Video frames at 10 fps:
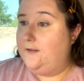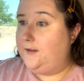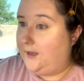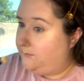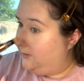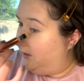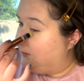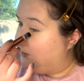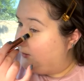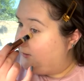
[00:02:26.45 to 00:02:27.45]
The NBA
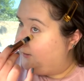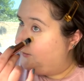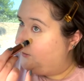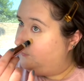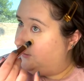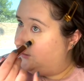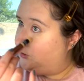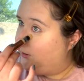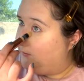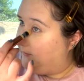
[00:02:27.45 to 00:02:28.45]
started
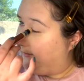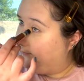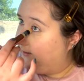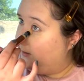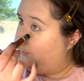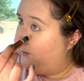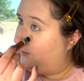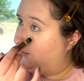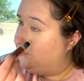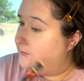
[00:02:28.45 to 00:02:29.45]
integration of
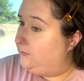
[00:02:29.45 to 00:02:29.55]
African-Americans